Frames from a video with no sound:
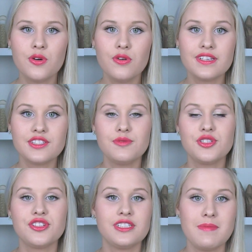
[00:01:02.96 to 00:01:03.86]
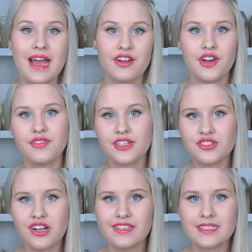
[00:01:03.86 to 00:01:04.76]
course you would choose MAC over
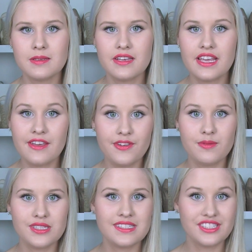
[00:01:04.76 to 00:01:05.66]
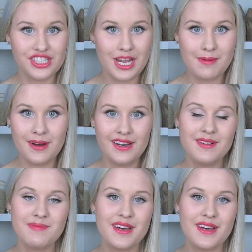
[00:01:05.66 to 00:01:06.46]
Australis if it was cheaper,